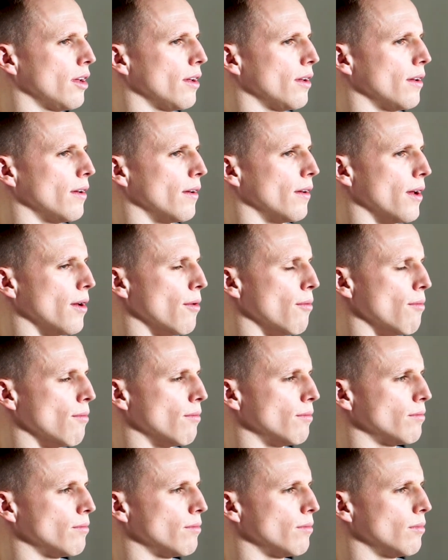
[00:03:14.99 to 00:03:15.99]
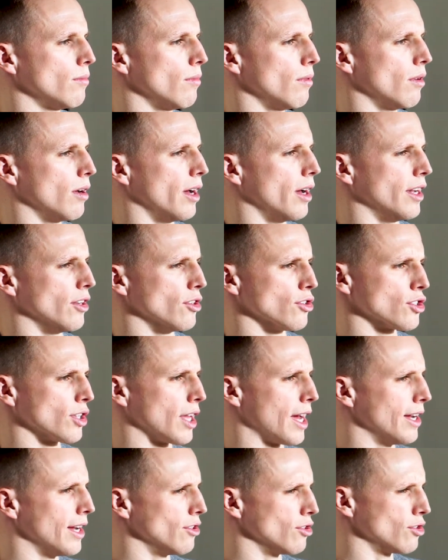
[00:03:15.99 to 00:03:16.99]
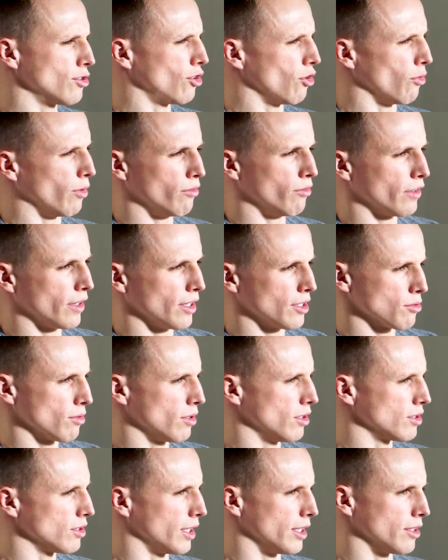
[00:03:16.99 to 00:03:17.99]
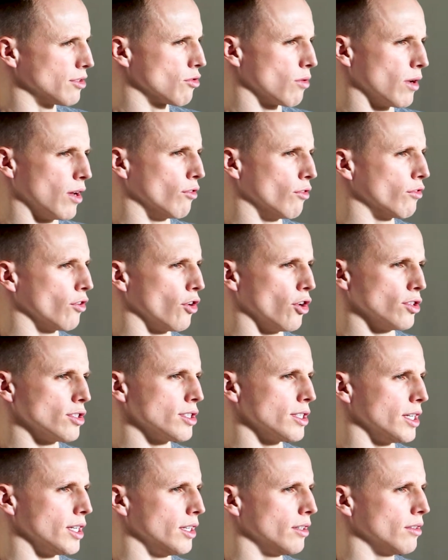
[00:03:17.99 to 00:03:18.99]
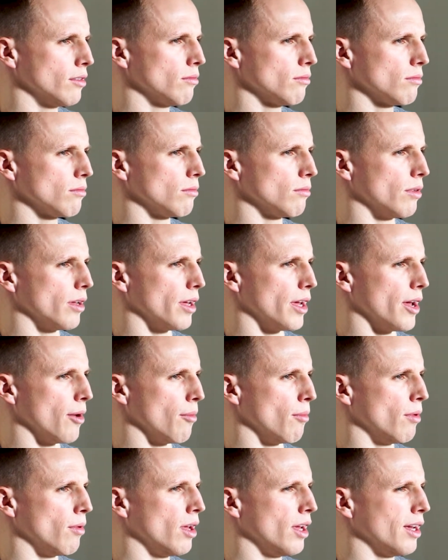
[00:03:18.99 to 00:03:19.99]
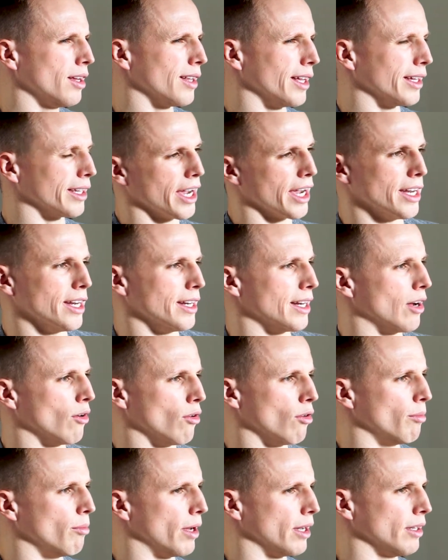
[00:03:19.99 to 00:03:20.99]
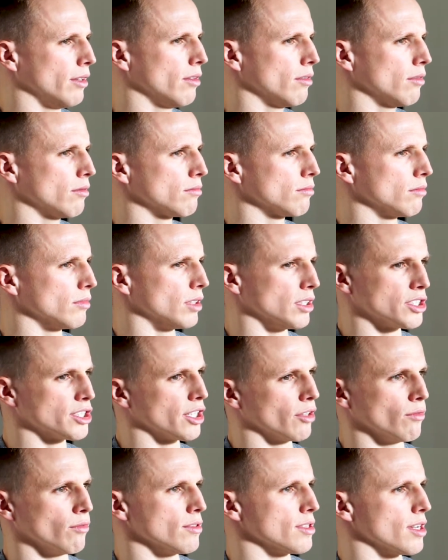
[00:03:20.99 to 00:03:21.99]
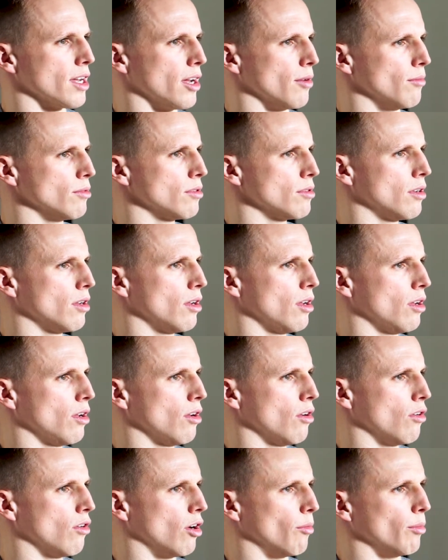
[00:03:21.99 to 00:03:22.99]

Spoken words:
and I just started just doing things when I was like 12, 13, like getting in and out of bed like 7 times. I'd